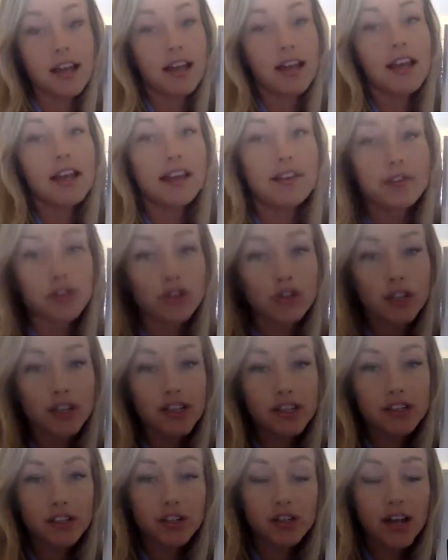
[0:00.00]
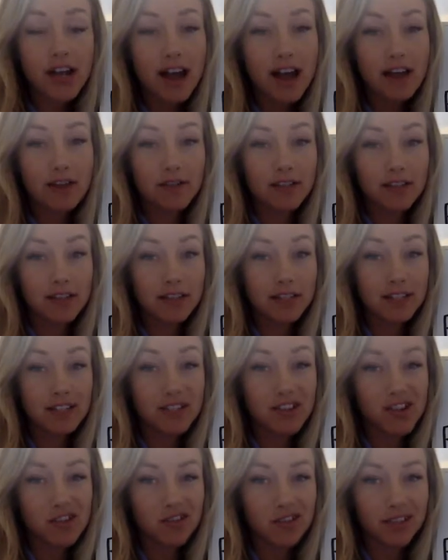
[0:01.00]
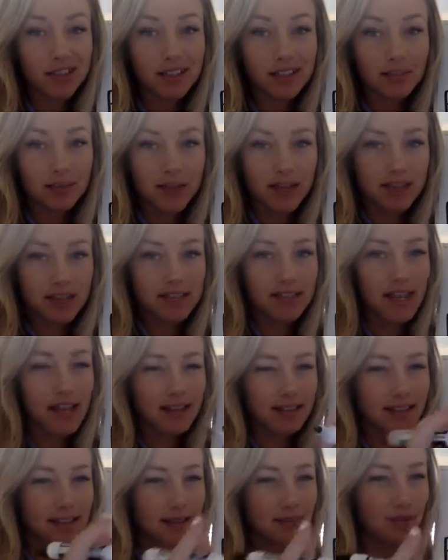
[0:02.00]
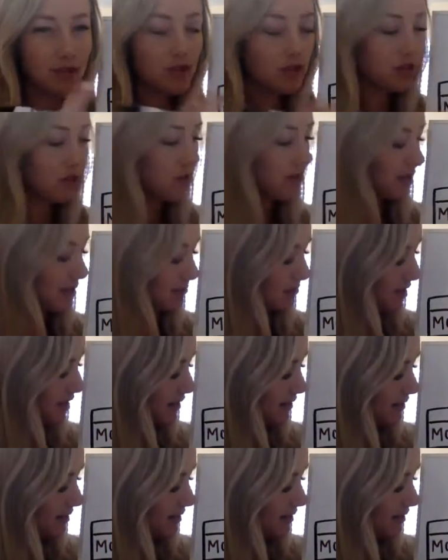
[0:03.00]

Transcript: if you look at the graph, it's not really going to make sense. Let me show you what I mean.